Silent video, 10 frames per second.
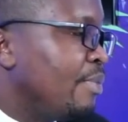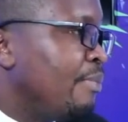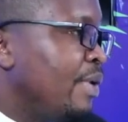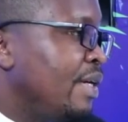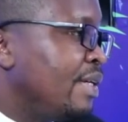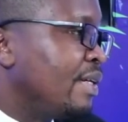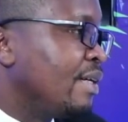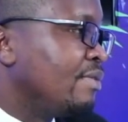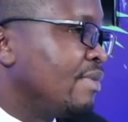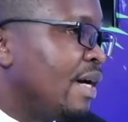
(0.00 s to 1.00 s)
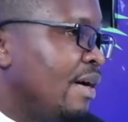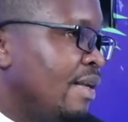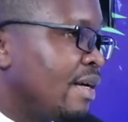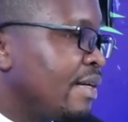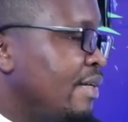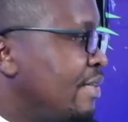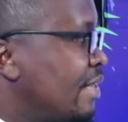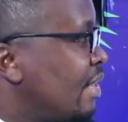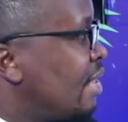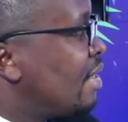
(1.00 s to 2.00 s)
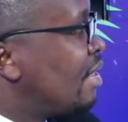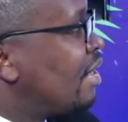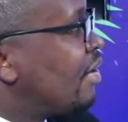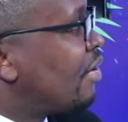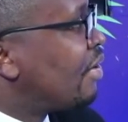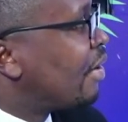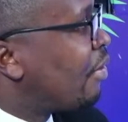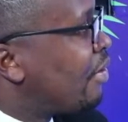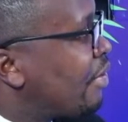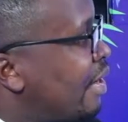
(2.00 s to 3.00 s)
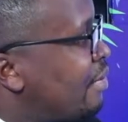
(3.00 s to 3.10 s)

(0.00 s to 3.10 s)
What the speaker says: building at that age. On the contrary,